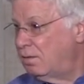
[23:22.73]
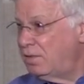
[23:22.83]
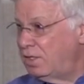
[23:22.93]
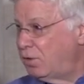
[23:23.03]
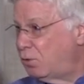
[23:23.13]

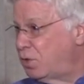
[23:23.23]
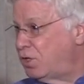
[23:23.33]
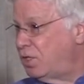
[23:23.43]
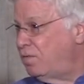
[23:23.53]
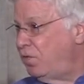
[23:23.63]
the
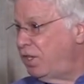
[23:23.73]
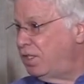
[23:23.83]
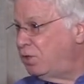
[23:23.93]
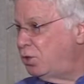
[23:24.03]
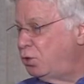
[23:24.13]
Christian
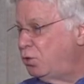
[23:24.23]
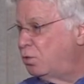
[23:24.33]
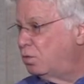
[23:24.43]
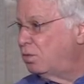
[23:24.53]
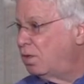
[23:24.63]
thing to do.
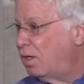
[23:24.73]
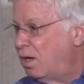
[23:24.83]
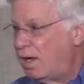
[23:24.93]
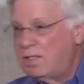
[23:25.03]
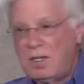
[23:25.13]

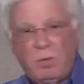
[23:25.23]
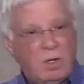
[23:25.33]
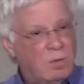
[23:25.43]
I'll tell you what,